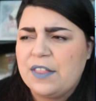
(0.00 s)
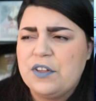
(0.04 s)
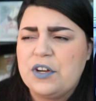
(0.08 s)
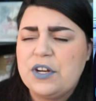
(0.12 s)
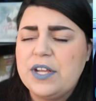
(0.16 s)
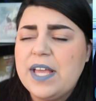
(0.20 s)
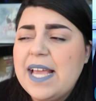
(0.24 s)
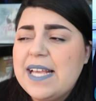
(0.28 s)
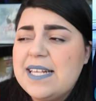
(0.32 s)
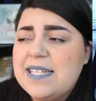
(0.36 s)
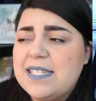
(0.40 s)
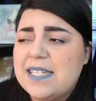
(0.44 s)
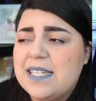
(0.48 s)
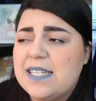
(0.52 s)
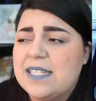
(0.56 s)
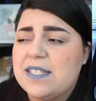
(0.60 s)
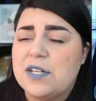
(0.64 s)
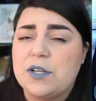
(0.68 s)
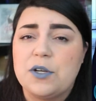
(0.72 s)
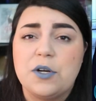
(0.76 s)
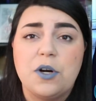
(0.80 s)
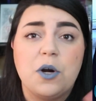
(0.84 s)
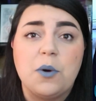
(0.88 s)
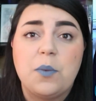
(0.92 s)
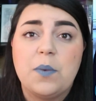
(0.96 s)
like their cases
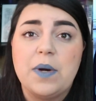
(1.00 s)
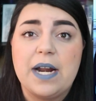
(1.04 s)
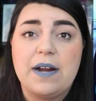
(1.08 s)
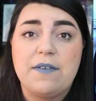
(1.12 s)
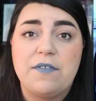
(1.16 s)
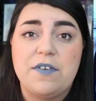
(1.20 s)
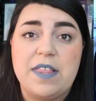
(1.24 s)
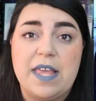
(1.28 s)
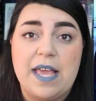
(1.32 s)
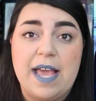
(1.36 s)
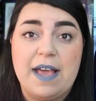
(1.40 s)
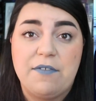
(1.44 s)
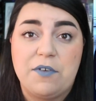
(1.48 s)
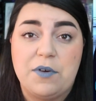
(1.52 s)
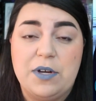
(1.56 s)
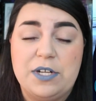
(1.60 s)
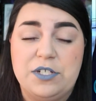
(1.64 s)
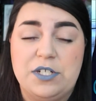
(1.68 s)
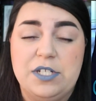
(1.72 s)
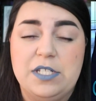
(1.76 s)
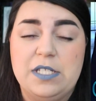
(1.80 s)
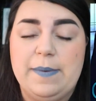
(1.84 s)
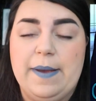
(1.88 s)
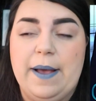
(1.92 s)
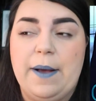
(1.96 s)
or, or whatever they have
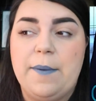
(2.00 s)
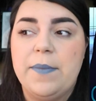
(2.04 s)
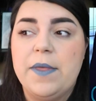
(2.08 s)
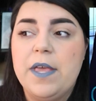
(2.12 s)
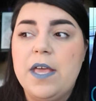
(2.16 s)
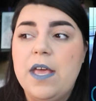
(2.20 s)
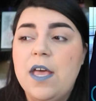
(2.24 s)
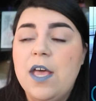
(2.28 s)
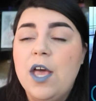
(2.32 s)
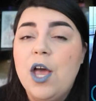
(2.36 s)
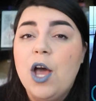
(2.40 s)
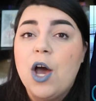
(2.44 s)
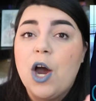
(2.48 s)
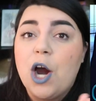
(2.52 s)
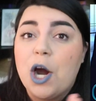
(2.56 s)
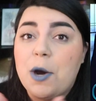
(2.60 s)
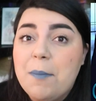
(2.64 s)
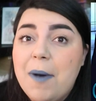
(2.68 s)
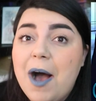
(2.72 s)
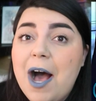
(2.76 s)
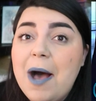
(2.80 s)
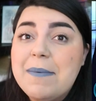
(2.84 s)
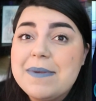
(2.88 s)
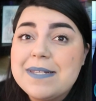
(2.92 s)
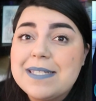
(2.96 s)
questions about. Her
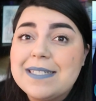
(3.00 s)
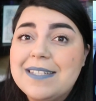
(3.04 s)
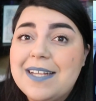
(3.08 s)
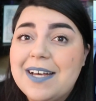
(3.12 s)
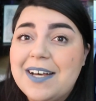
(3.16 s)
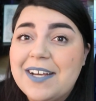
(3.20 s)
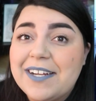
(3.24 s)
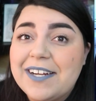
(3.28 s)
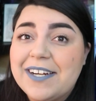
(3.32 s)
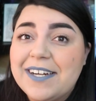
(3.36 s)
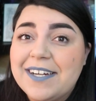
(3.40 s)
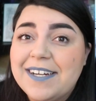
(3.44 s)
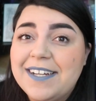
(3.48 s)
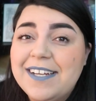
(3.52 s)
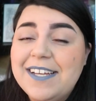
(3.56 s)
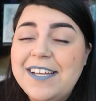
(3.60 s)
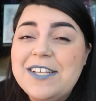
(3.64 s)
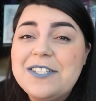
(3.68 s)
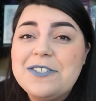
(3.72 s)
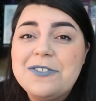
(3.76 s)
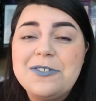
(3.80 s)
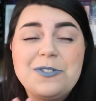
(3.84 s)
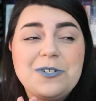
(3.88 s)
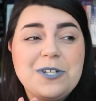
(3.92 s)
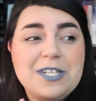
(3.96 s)
mom is a lawyer.
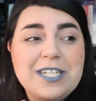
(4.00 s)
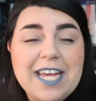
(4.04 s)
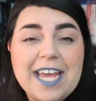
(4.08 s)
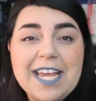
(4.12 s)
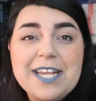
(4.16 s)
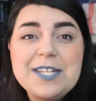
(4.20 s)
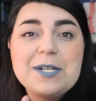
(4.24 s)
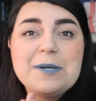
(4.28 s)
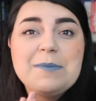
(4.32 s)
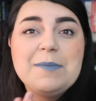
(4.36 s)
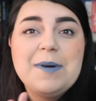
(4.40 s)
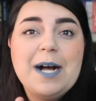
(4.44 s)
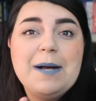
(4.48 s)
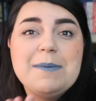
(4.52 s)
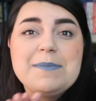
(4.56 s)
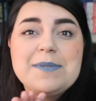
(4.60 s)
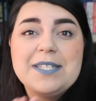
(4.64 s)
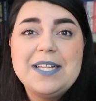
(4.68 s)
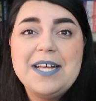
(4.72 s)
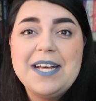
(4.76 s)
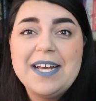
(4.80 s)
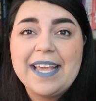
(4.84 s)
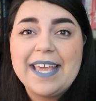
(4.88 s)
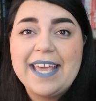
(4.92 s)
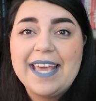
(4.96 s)
She takes her mom's
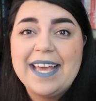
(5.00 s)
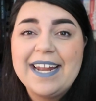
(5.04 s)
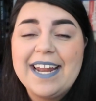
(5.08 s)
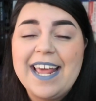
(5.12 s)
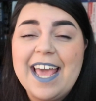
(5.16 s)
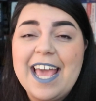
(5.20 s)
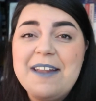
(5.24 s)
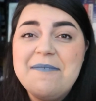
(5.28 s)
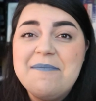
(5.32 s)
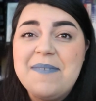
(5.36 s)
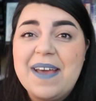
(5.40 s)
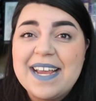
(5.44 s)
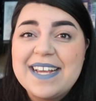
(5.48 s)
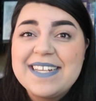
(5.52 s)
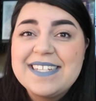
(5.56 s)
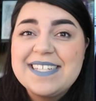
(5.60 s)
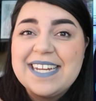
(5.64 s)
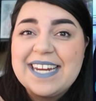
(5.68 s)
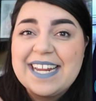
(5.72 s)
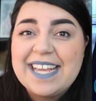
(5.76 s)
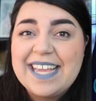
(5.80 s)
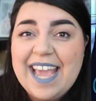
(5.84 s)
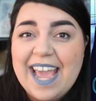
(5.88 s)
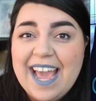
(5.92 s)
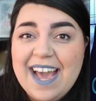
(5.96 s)
login and makes
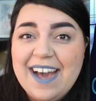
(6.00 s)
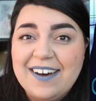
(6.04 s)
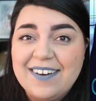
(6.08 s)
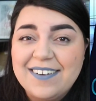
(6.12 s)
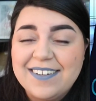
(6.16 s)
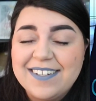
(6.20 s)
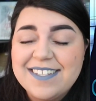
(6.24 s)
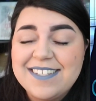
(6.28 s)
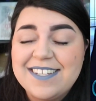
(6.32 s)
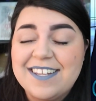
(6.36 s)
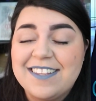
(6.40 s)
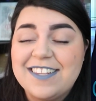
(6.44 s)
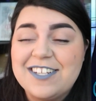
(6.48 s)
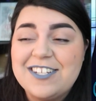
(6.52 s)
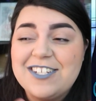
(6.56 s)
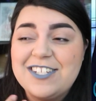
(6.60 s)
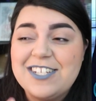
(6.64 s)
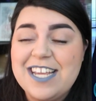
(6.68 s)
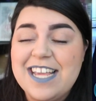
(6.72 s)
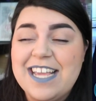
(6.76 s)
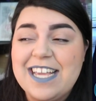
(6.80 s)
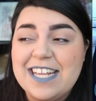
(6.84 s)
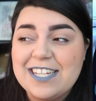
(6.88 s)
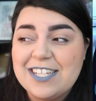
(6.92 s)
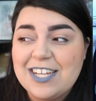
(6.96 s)
an account so that
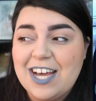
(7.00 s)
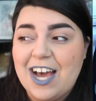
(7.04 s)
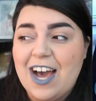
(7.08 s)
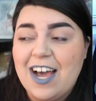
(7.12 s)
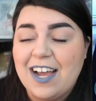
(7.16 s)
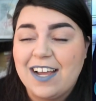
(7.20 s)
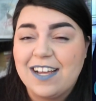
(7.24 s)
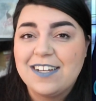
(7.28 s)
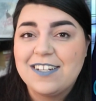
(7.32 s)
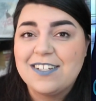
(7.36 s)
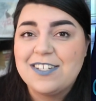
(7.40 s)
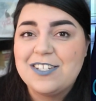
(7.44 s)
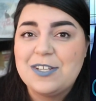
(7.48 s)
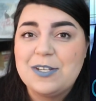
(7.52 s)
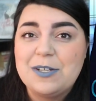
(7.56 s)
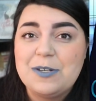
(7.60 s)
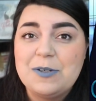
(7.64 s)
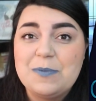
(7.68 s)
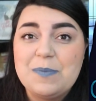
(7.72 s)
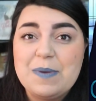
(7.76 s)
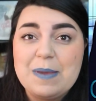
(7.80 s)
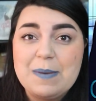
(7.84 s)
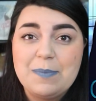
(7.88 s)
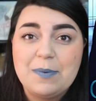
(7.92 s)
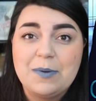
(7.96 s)
she can talk
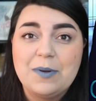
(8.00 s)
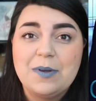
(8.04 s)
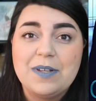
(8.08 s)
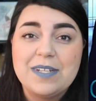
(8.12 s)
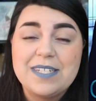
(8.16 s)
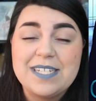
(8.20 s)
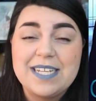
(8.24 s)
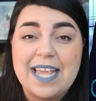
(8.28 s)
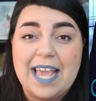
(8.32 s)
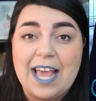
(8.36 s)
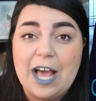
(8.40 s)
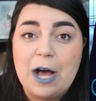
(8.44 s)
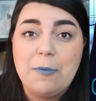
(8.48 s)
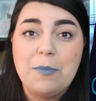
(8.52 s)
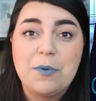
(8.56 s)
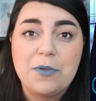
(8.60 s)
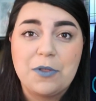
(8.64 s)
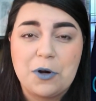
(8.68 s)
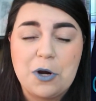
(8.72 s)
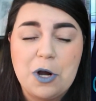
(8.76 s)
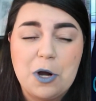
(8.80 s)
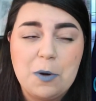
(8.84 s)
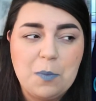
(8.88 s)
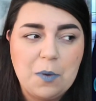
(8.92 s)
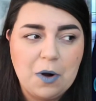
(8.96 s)
to people to get help with
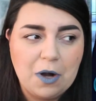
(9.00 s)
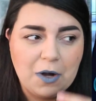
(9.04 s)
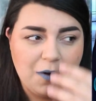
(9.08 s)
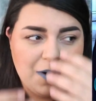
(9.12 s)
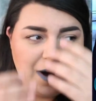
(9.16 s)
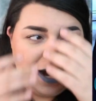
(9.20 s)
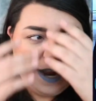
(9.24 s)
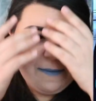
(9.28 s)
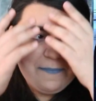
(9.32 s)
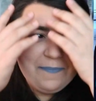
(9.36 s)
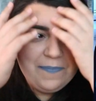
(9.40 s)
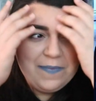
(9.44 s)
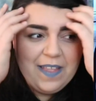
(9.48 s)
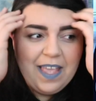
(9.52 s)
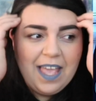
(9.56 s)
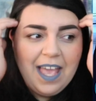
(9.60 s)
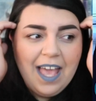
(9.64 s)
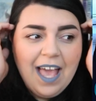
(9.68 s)
her homework, right?